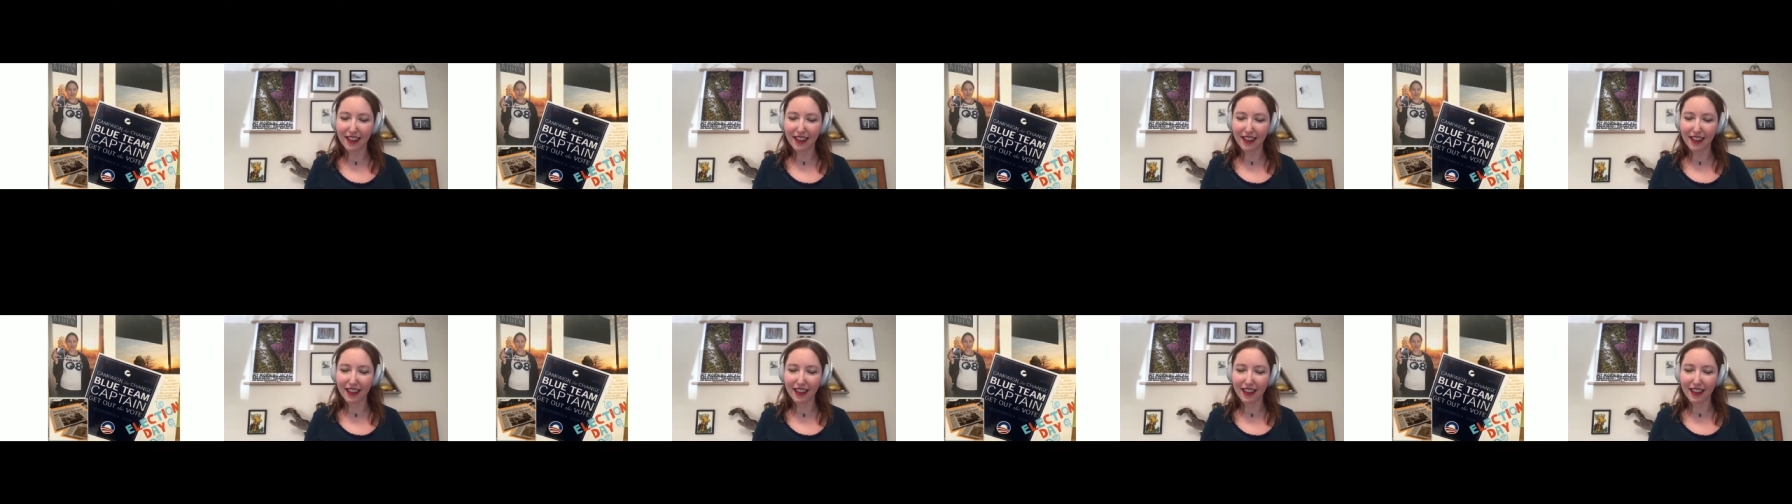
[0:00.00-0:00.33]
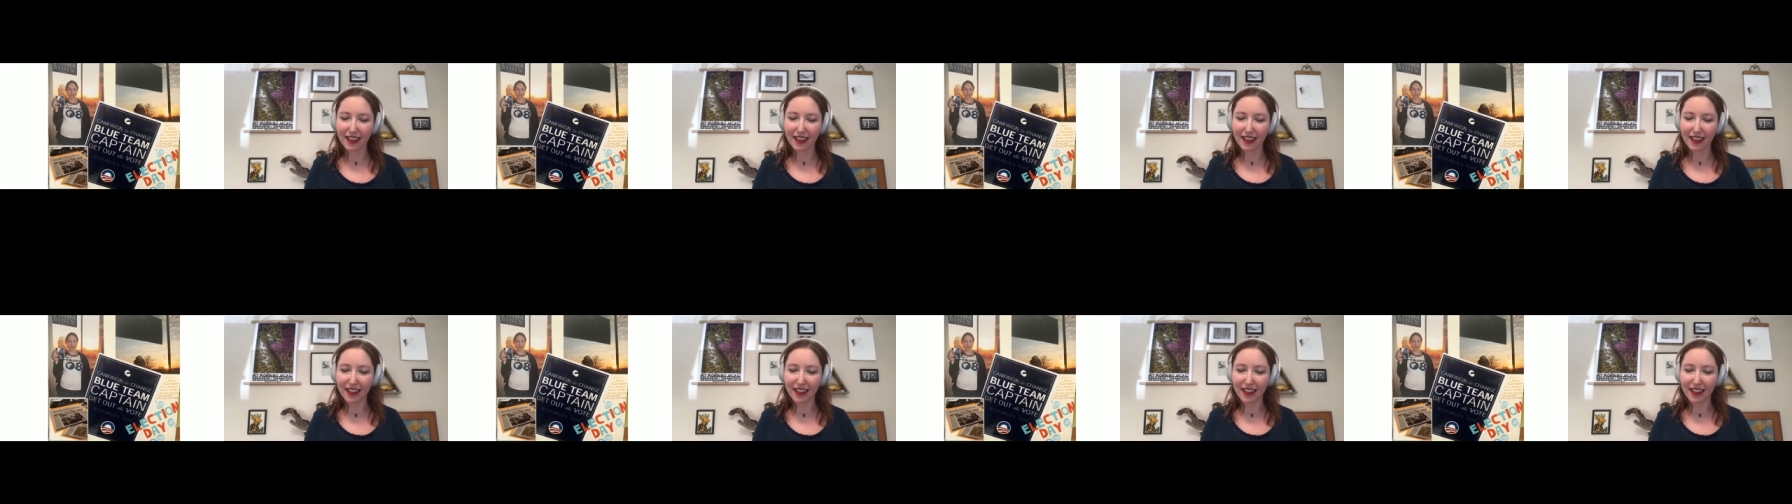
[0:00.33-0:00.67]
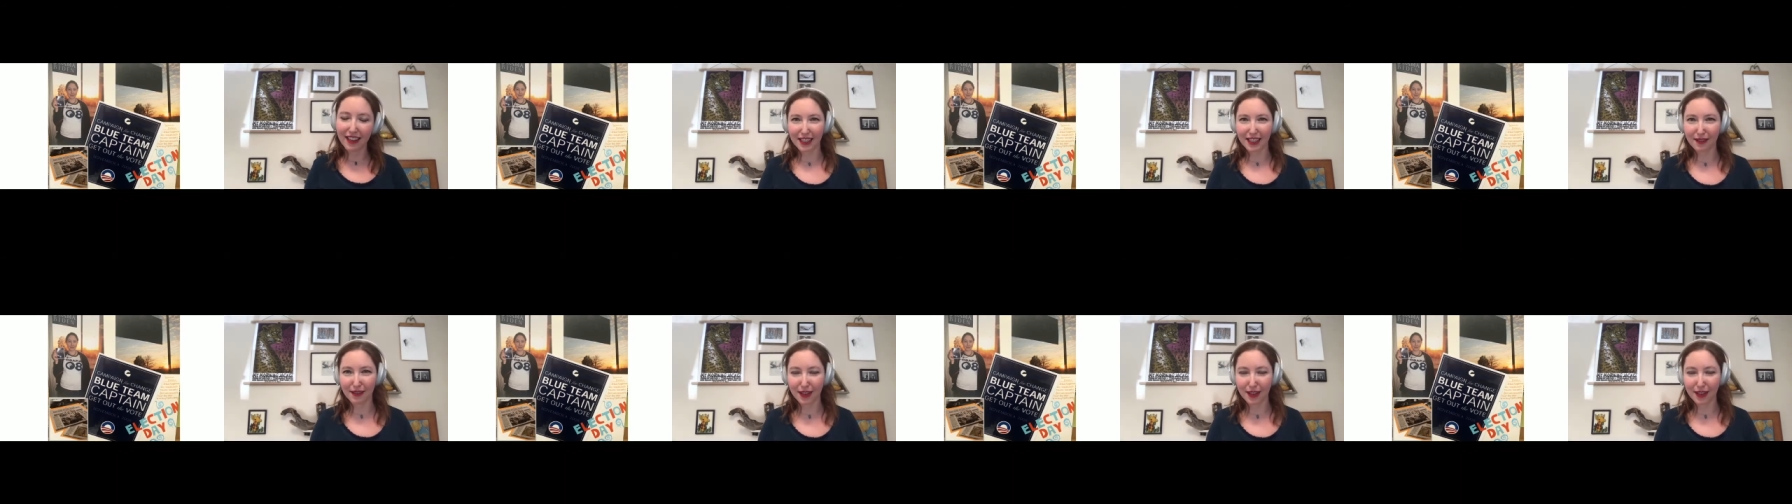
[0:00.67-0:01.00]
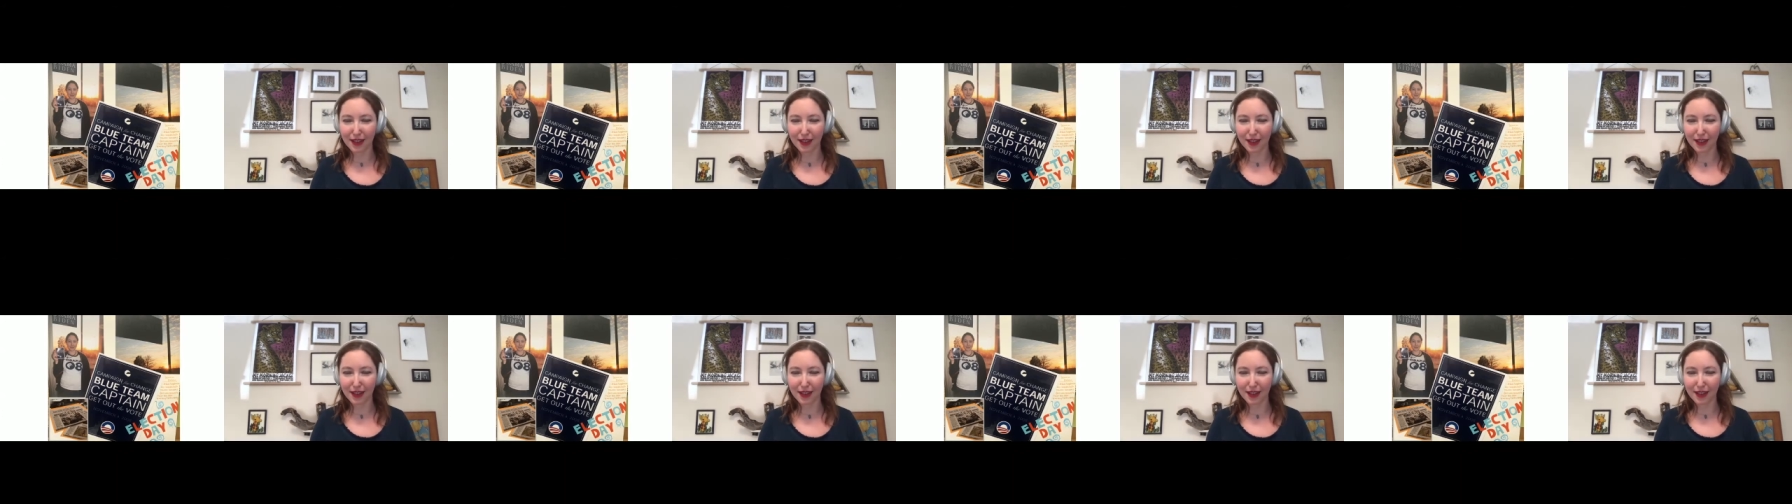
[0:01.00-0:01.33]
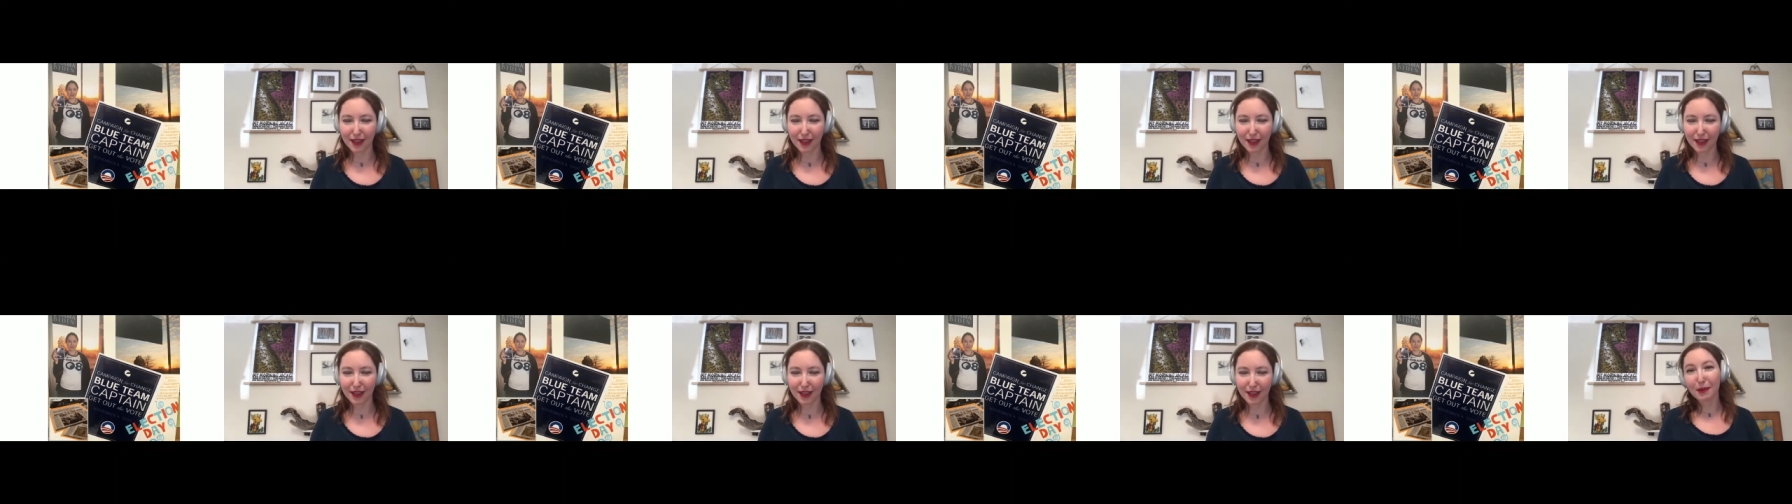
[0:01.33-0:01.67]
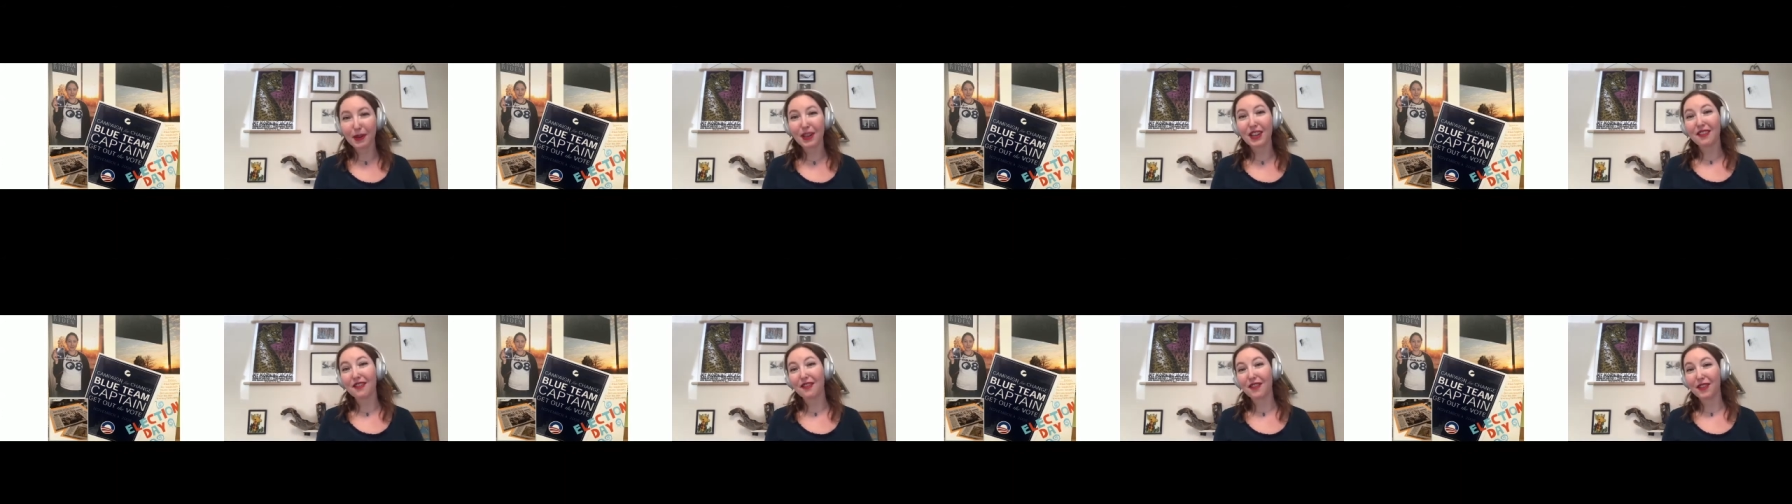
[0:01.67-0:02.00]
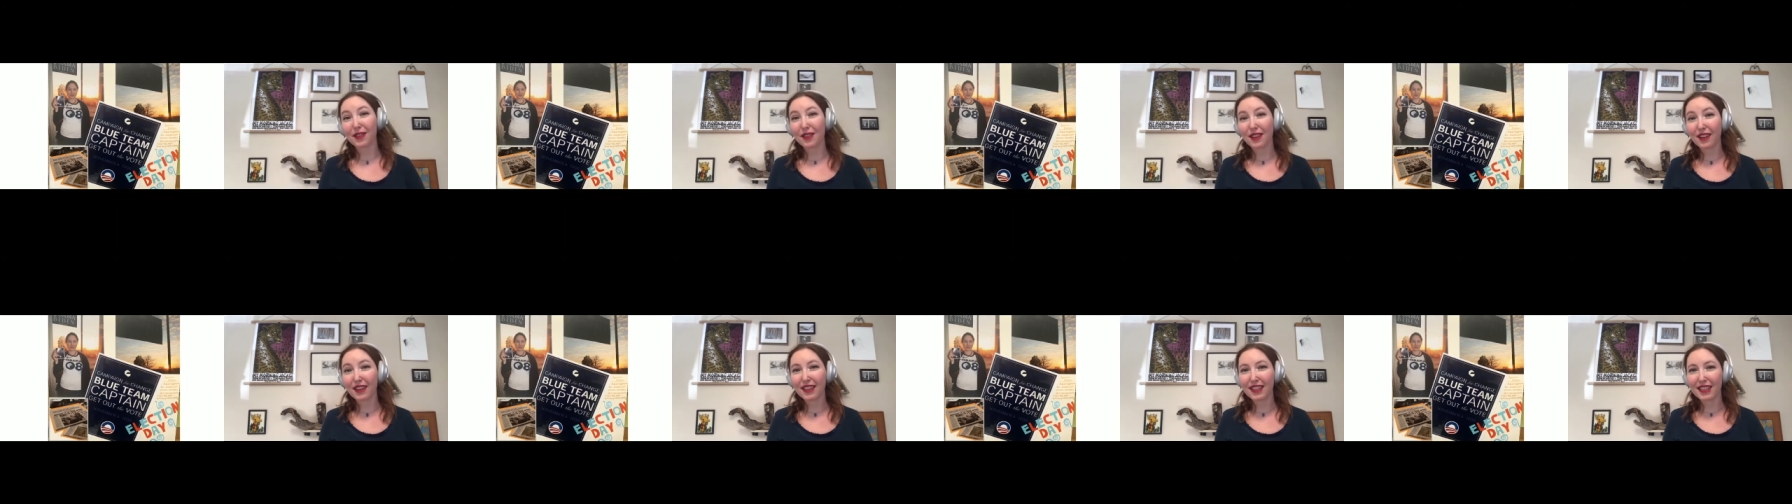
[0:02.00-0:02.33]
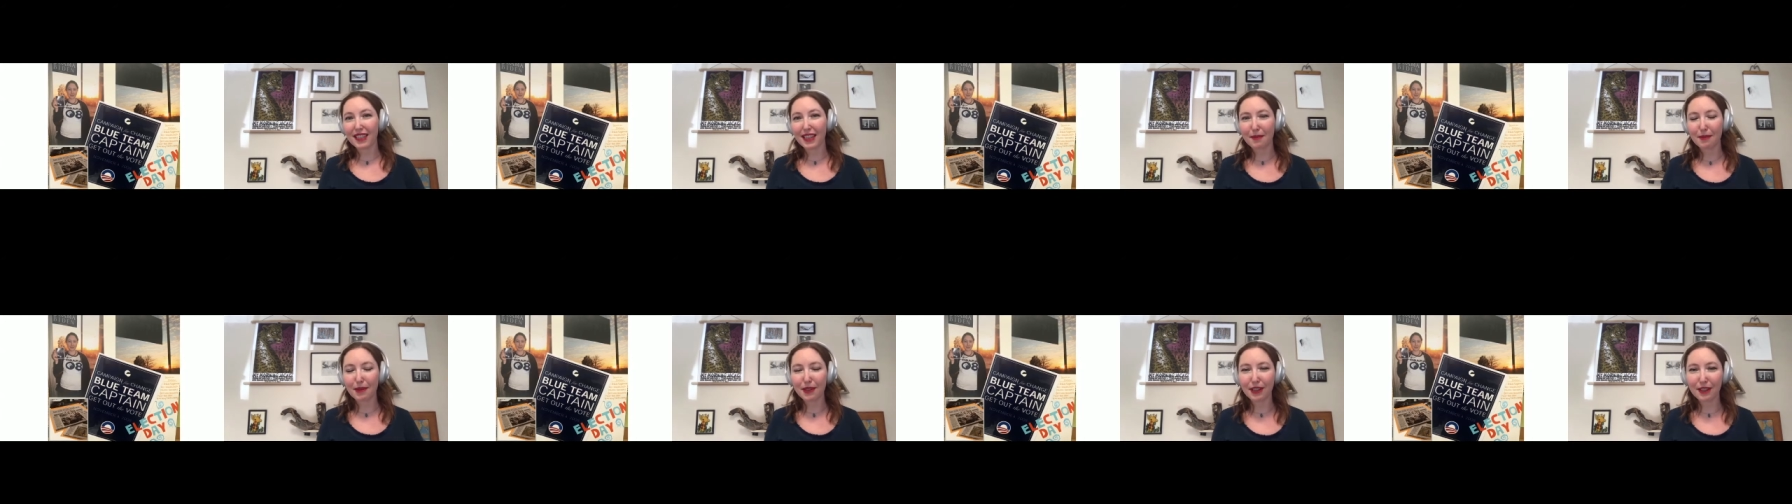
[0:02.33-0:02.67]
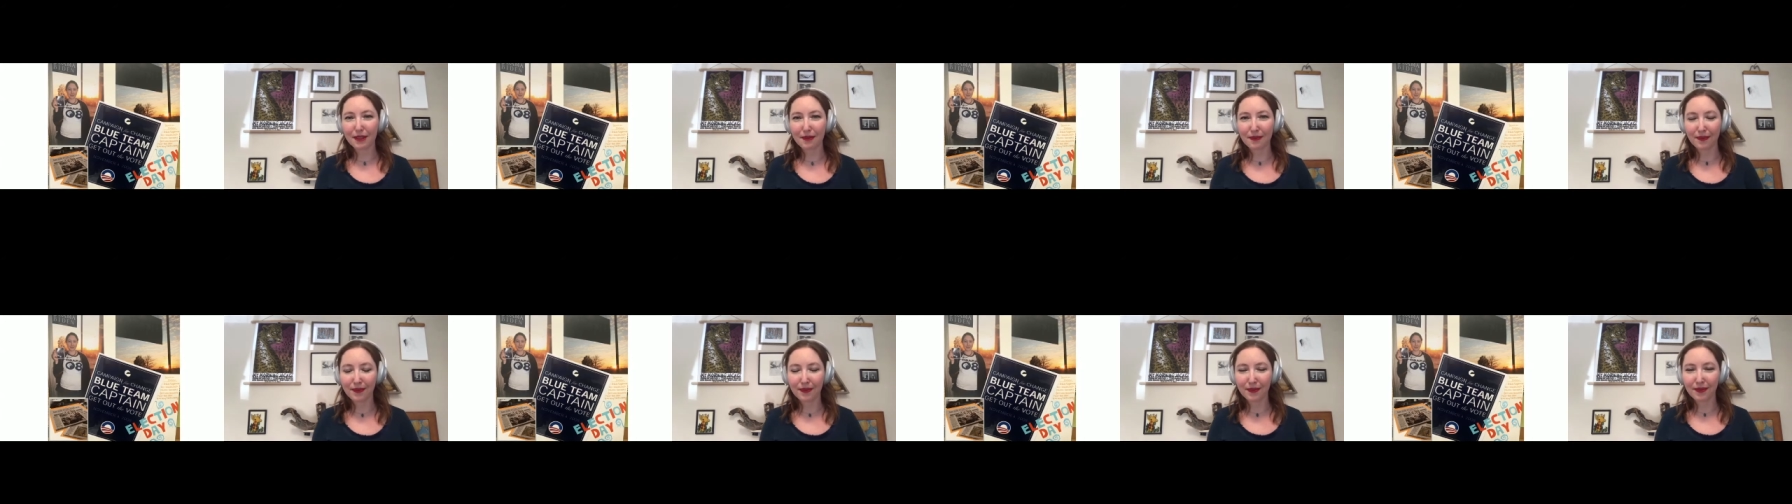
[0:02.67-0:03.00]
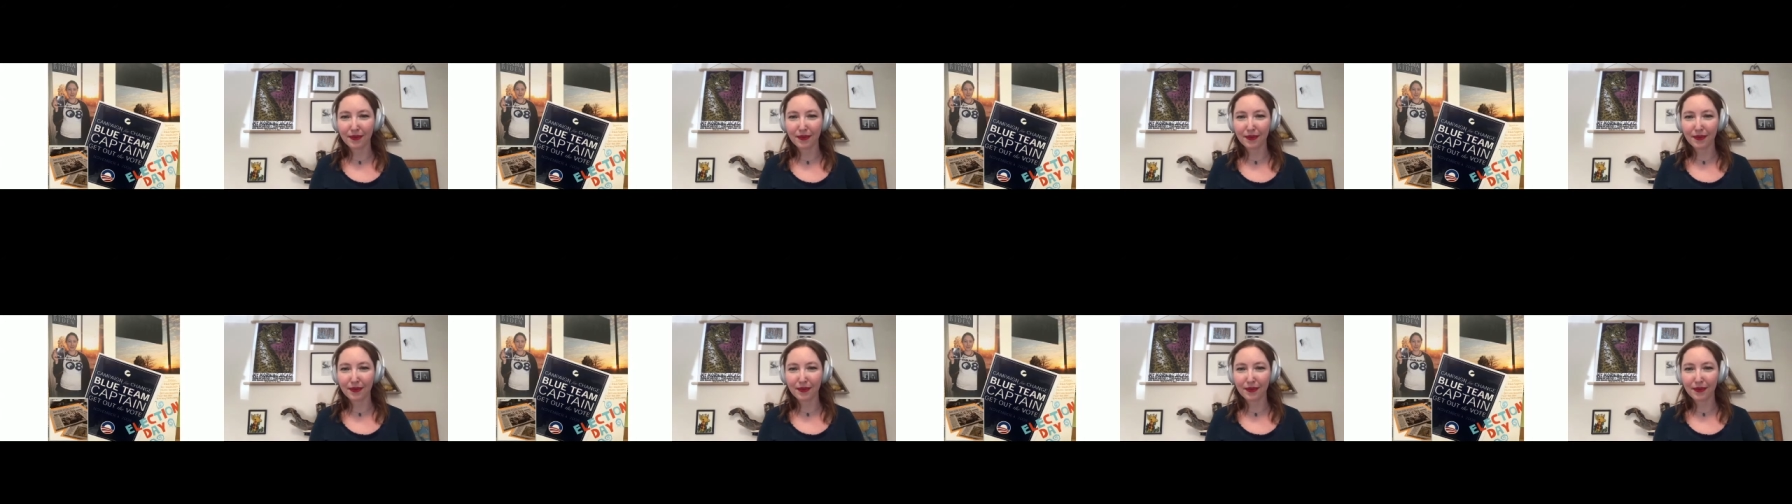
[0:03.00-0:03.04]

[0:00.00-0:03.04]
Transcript: to the emergency room or putting food on the table.